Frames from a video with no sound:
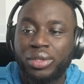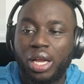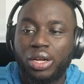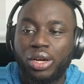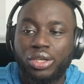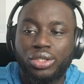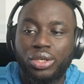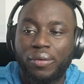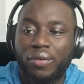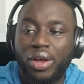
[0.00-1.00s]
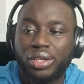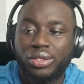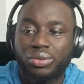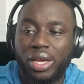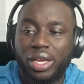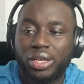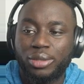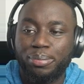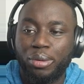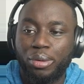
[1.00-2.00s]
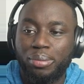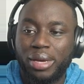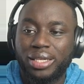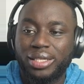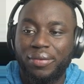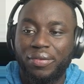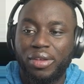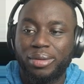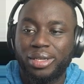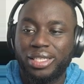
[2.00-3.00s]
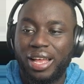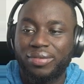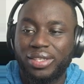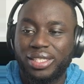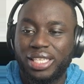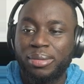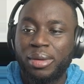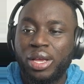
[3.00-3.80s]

According to the fossil records, both males and females have the same